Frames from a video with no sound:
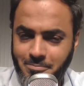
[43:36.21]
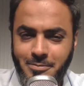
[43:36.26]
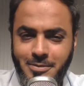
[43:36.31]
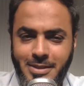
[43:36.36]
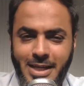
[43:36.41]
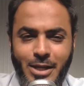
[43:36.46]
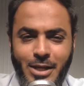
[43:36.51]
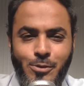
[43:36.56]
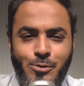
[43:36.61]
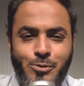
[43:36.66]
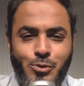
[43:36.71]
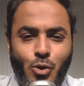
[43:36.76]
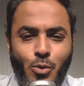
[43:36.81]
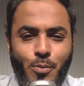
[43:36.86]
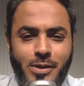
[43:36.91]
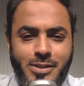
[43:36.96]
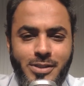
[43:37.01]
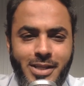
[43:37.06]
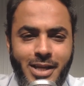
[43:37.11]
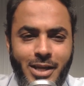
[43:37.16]
Thank you so
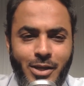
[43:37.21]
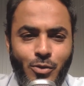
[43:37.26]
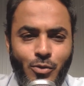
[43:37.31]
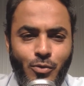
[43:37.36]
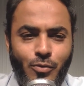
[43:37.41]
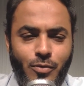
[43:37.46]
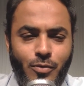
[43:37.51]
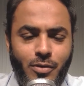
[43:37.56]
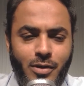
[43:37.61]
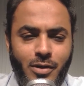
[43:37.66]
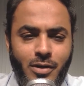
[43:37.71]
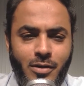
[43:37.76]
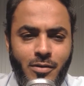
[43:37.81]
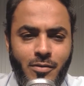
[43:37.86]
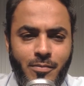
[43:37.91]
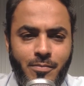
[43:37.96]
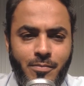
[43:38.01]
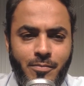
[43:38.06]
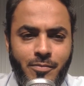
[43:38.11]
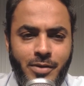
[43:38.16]
much. Thank you
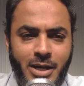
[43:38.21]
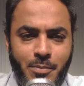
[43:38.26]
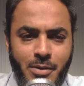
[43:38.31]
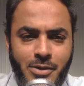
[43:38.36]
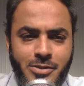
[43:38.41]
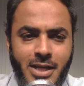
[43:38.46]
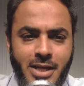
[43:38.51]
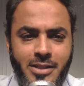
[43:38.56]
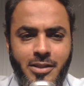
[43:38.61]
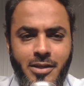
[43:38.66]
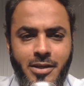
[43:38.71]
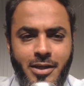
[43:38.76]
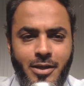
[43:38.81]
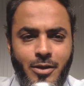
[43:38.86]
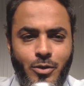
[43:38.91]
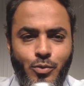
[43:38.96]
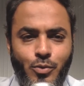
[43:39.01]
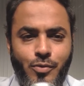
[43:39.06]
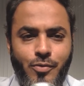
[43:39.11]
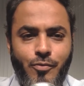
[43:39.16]
very much, Anthony,
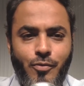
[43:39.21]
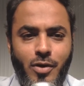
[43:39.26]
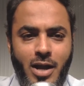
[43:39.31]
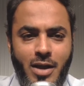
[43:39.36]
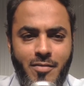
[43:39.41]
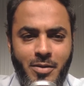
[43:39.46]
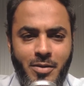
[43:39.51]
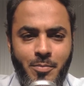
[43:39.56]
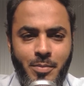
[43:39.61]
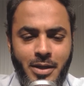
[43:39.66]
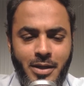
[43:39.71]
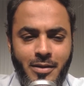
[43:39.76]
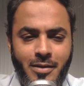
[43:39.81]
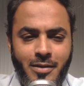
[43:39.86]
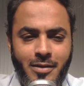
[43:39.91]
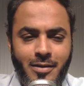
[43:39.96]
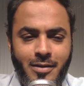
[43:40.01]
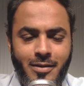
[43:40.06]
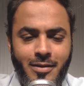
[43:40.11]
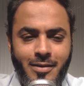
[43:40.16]
for having me
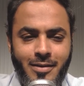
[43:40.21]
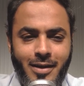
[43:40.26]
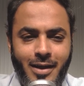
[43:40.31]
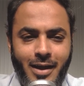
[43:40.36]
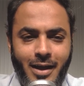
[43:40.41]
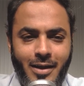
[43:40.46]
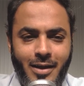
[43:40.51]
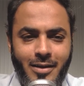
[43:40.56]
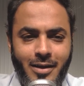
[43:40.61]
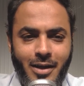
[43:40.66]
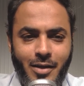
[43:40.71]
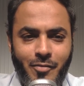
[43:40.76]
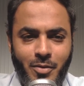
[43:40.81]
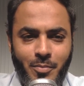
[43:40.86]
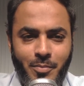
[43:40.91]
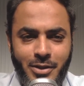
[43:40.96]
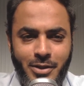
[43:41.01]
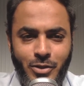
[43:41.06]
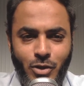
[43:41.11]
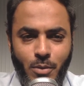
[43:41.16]
and
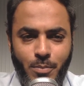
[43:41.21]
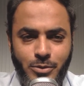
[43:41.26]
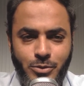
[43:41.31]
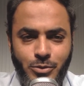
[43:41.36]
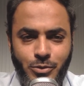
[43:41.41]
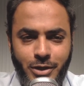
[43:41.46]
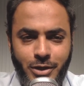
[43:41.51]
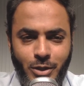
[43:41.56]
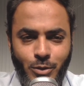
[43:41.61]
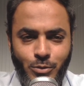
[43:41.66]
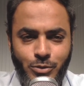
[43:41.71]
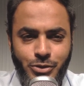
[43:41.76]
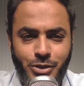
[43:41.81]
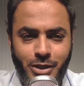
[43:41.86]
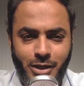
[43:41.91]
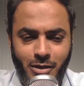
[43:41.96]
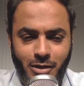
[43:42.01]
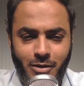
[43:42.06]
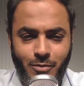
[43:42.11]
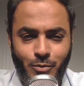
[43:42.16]
giving me the opportunity to
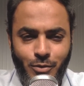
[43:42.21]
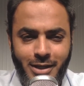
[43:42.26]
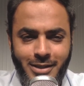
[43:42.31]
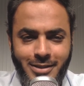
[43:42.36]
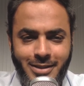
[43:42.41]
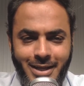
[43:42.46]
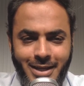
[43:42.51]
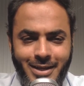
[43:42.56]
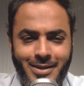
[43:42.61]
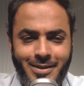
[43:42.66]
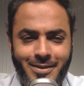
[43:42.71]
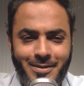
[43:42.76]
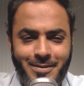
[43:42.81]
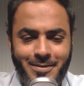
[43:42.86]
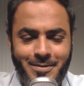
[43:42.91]
share what I think.